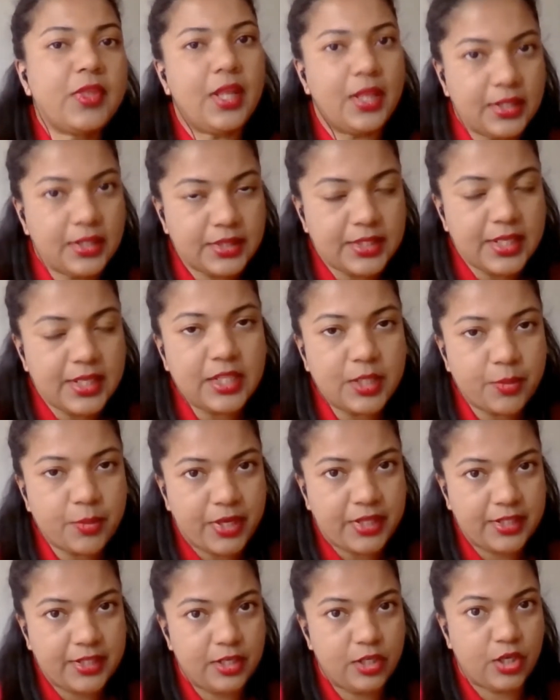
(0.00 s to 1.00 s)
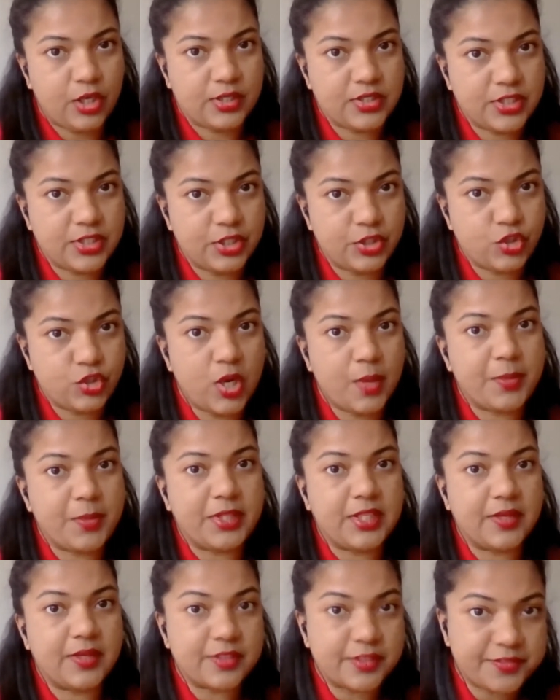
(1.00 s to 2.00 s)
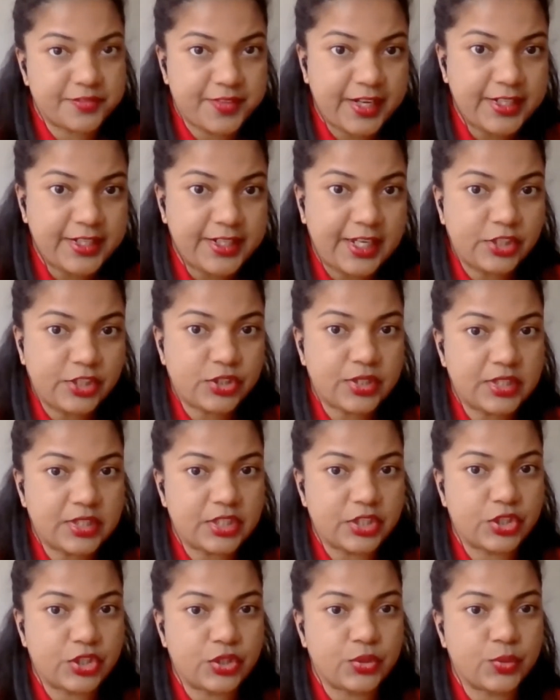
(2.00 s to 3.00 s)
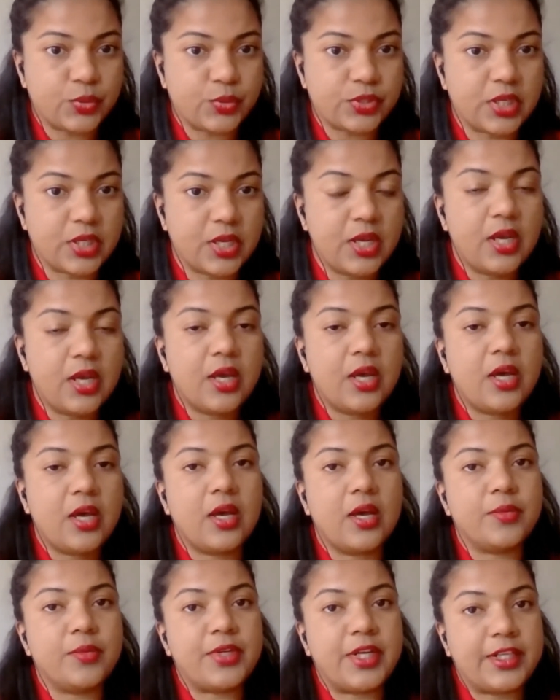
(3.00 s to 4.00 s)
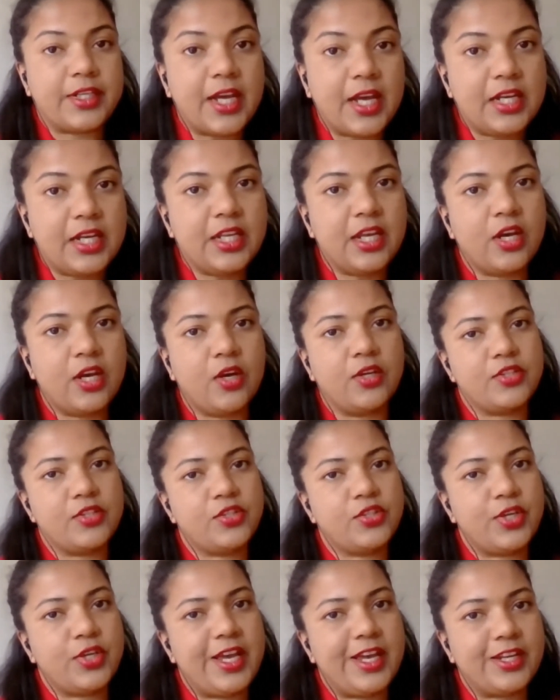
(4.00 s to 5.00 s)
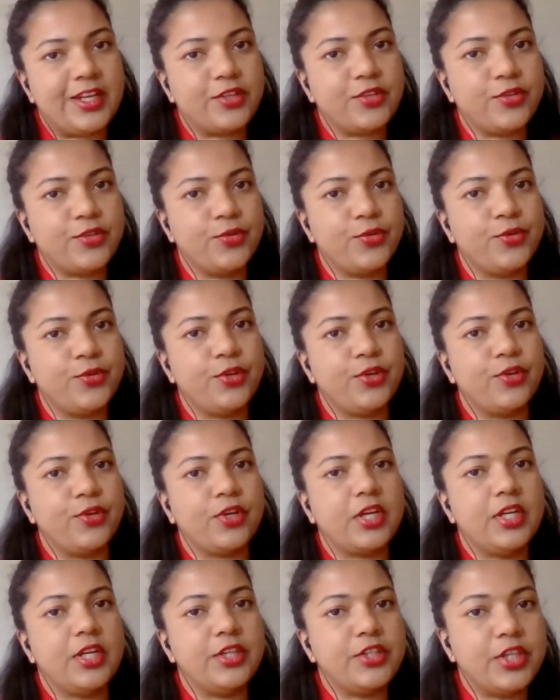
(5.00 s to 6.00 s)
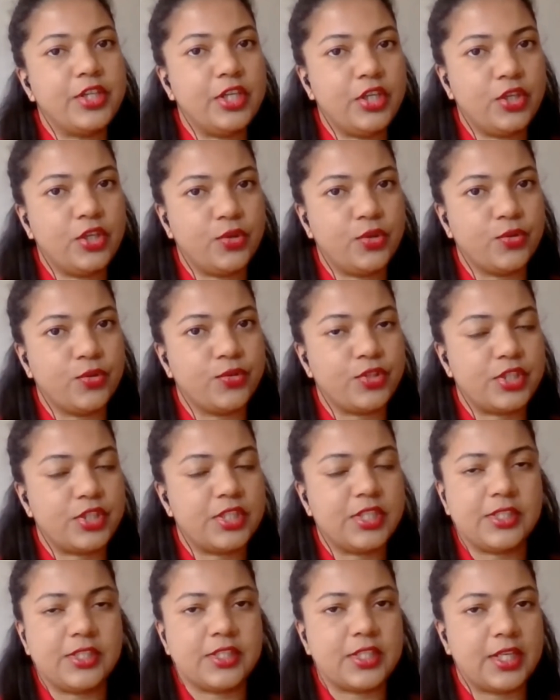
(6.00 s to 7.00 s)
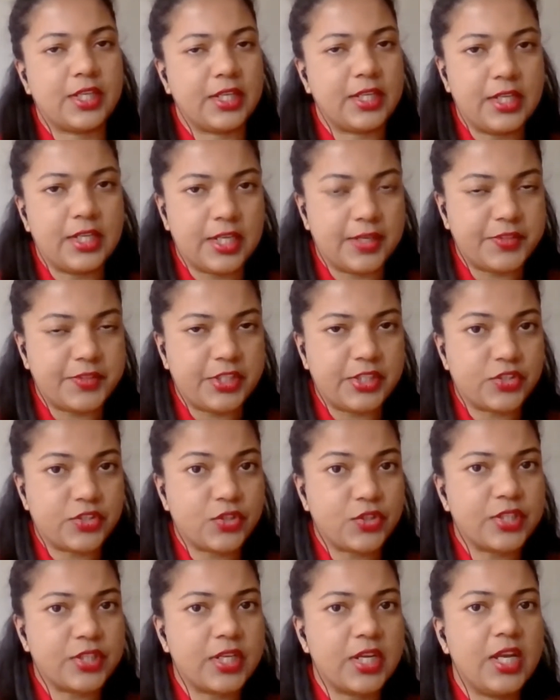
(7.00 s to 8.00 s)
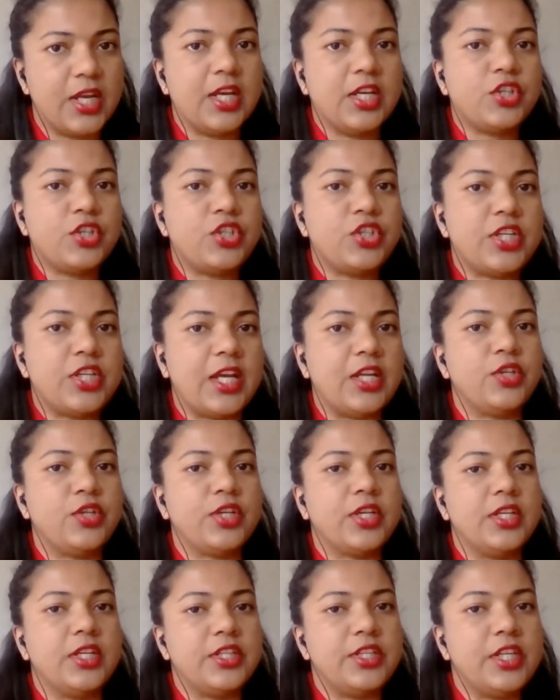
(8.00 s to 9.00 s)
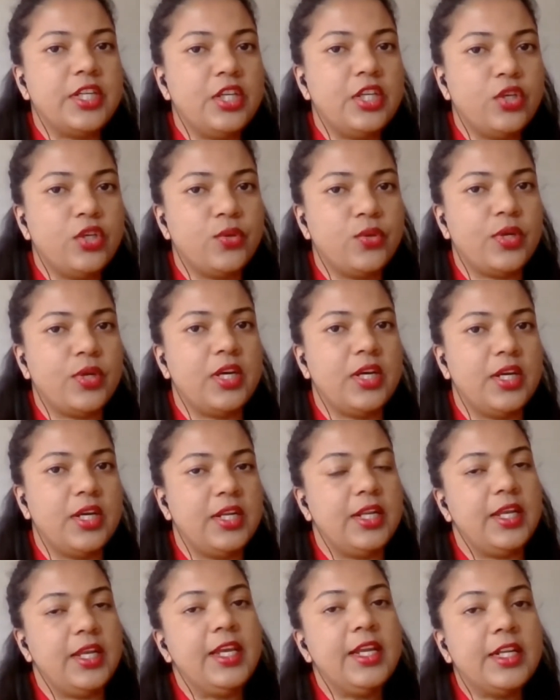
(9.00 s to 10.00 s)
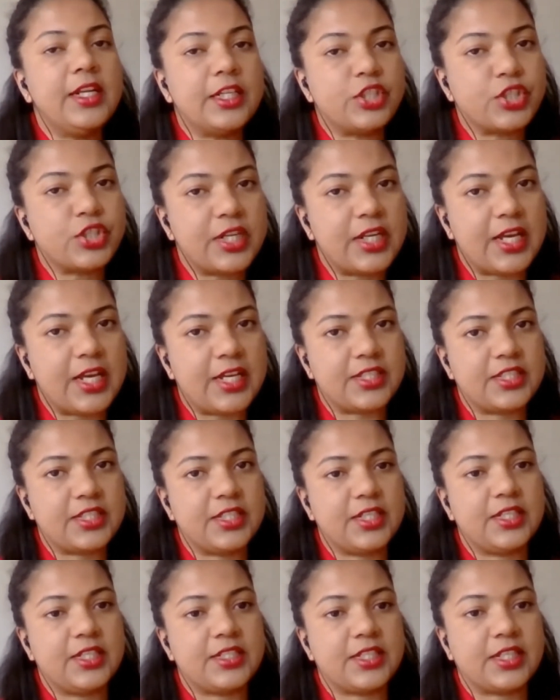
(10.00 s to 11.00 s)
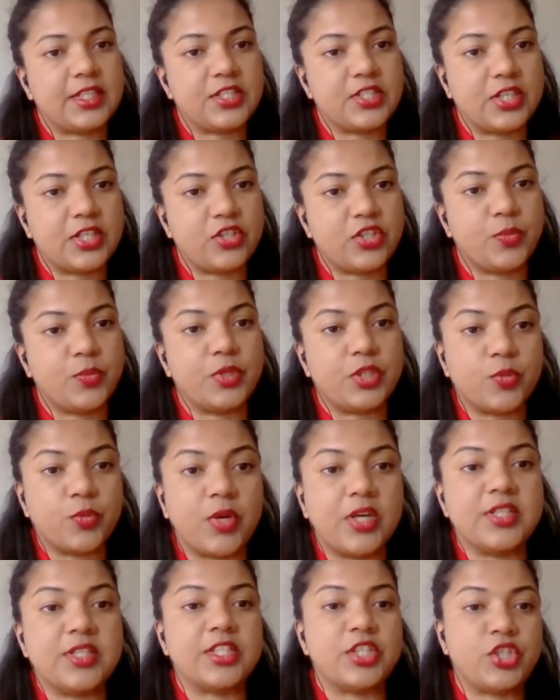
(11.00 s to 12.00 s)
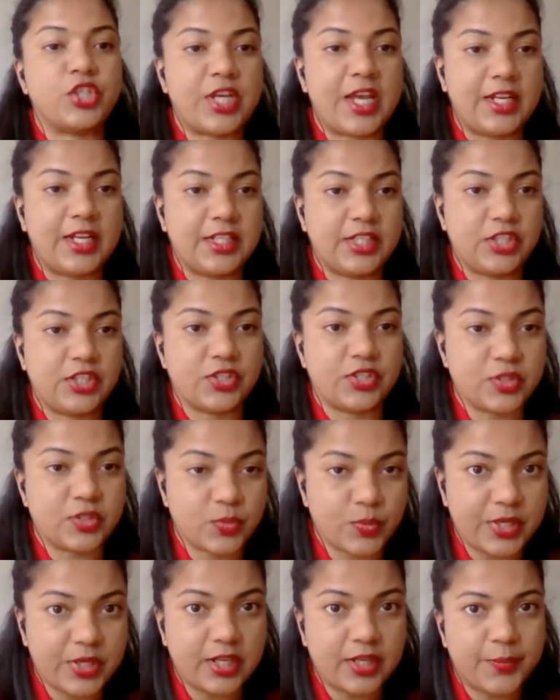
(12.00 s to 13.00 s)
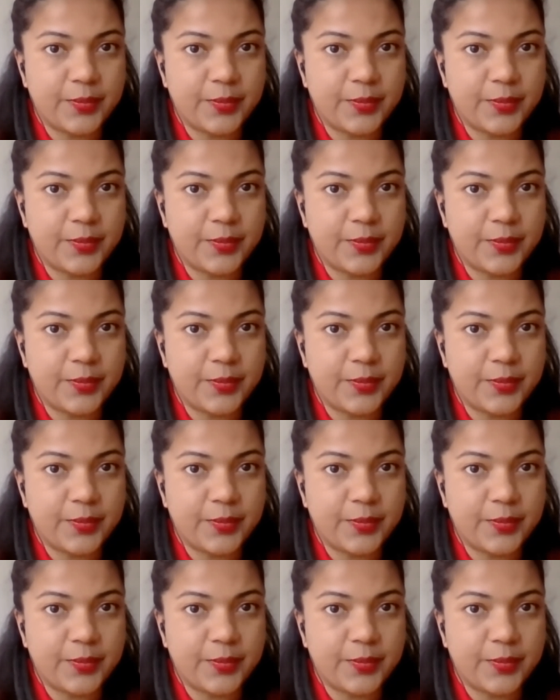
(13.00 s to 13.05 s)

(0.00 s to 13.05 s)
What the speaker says: then the mother lost her job and there were financial issues, Natalia also had to, continue. She's 11 years old. She had to continue her English classes, etc., which was a challenge as well.